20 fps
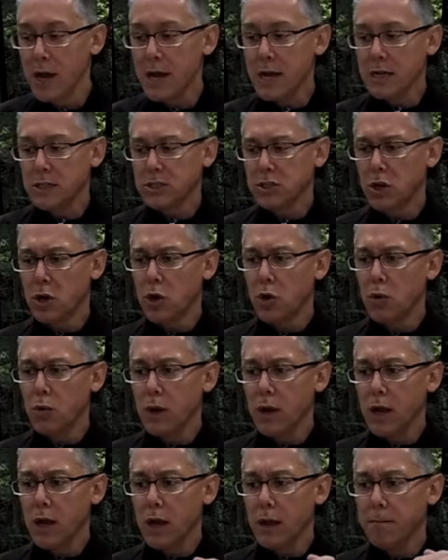So,
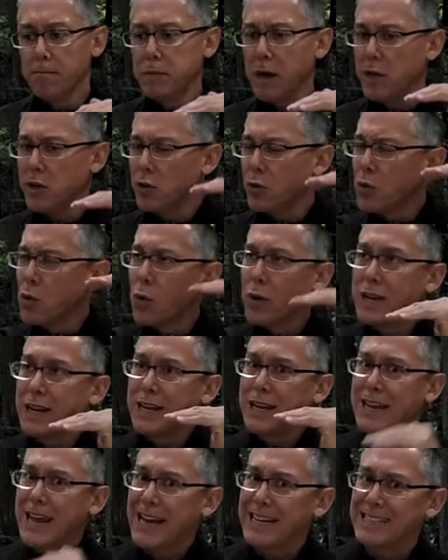but you're going to
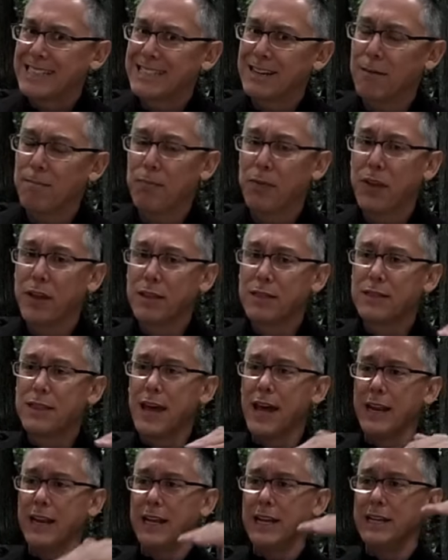get something
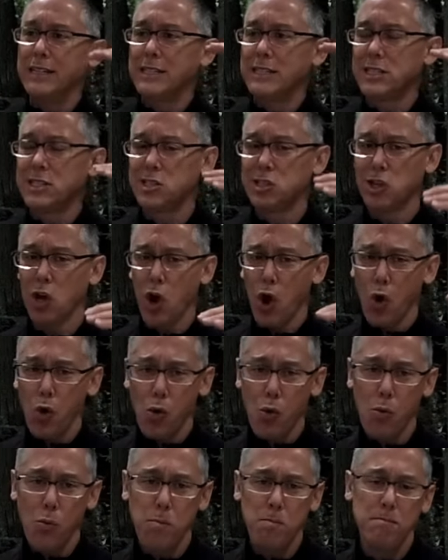that is
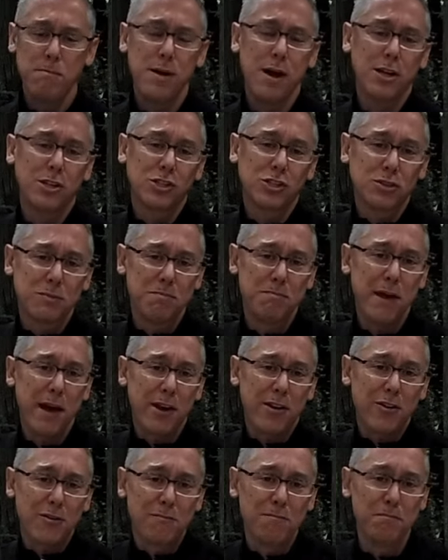so much
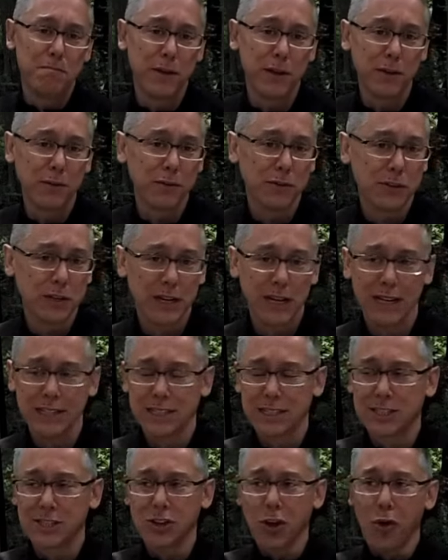better built,
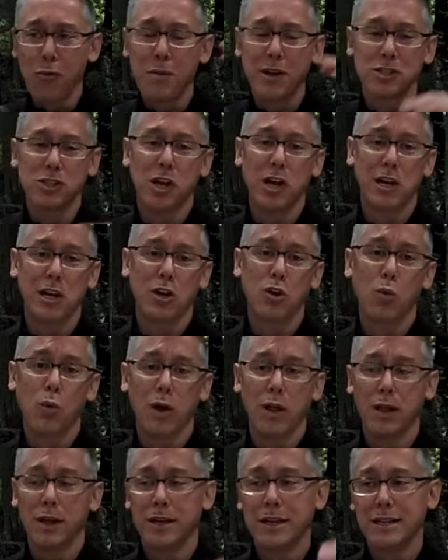so much higher
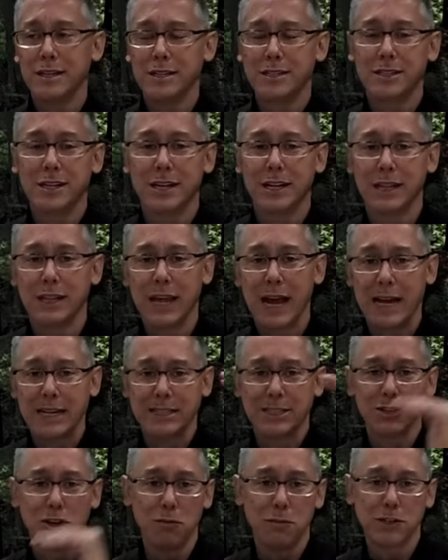quality, and is going to
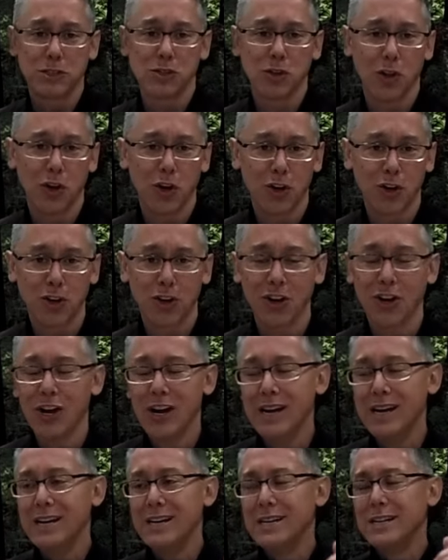last so much longer.
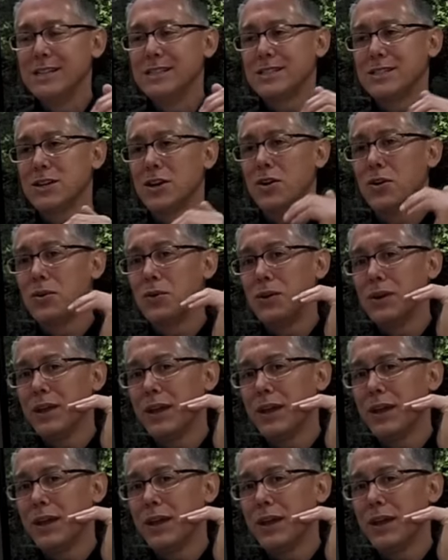So,